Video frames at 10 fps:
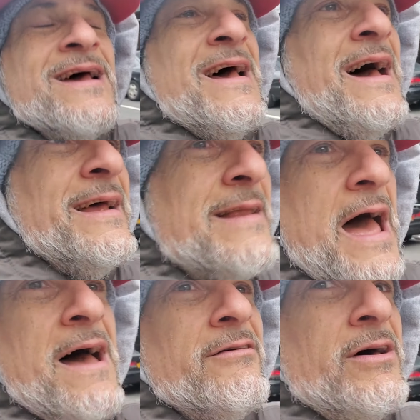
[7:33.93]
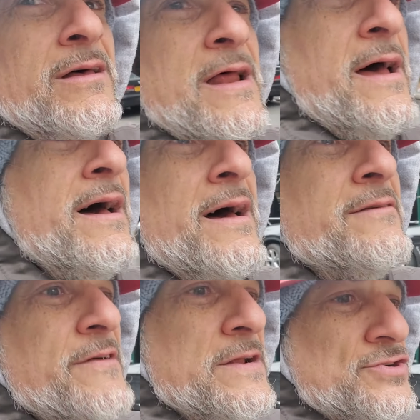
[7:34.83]
and have an
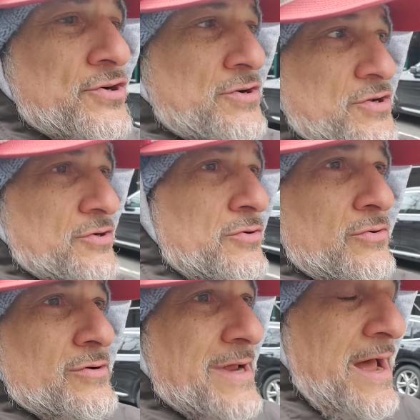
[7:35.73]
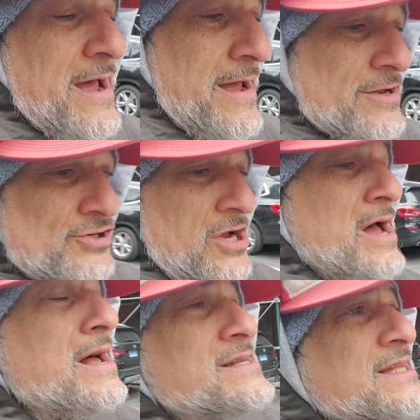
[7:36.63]
adventure today. Just